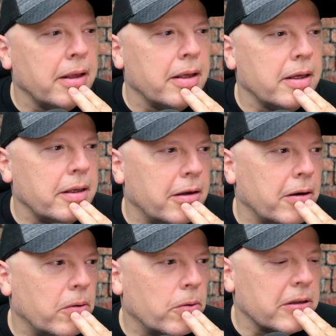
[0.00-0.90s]

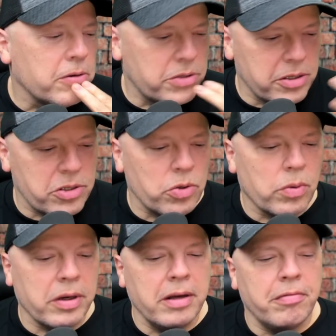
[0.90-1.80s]
There's the
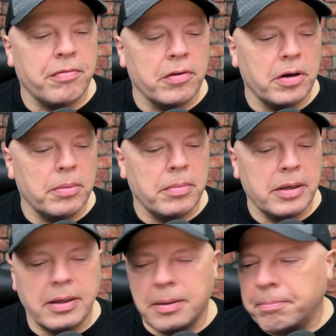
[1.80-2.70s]
story
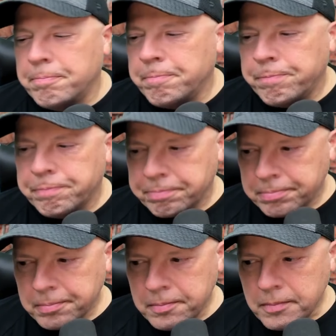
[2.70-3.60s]
from
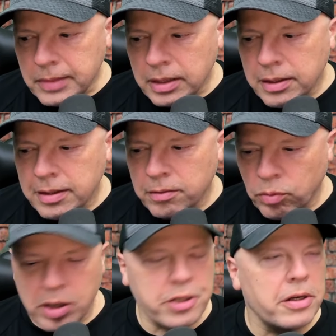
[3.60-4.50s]
the
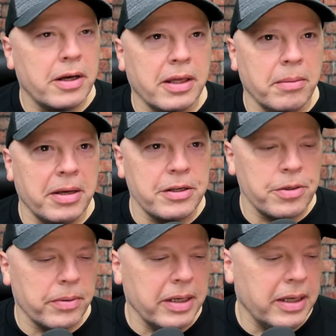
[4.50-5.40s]
Rush
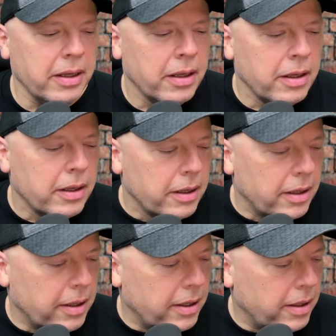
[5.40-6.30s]
documentary,
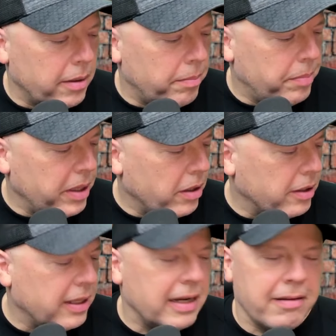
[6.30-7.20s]

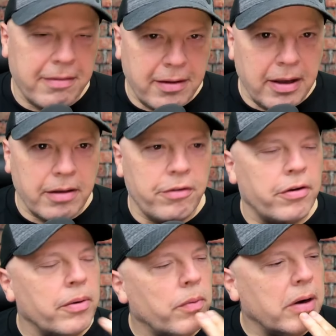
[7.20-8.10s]
Beyond the Lighted
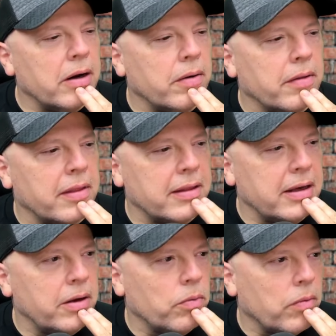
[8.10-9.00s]
Stage, where
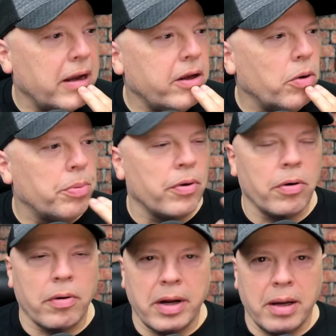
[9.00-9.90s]
the radio
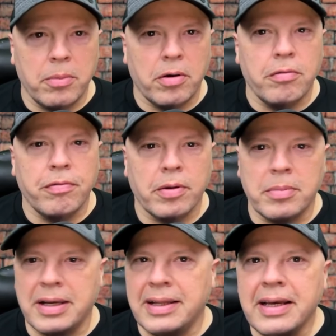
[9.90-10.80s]
programmer
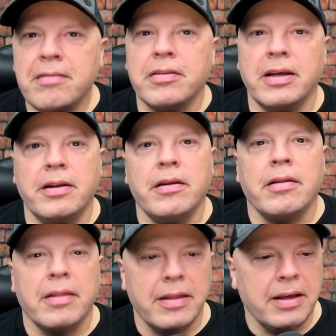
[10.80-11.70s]
from Cleveland,
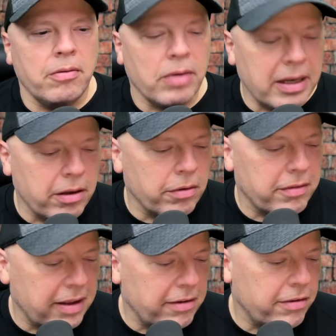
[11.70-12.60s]
the radio
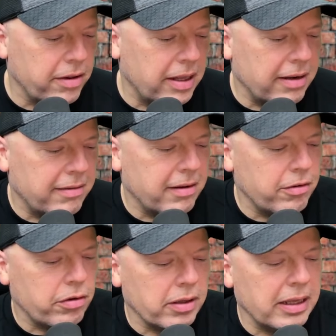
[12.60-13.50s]
station that
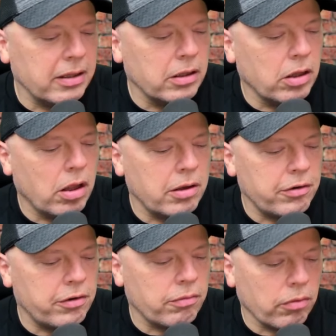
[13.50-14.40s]
essentially
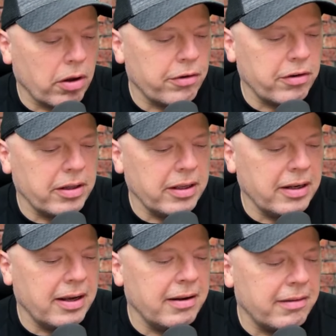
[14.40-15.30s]
launched Rush in the
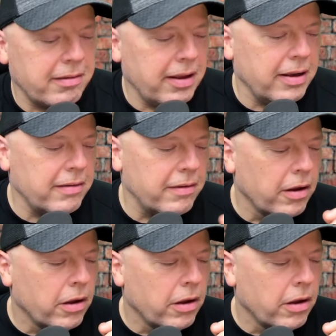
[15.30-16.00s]
United States,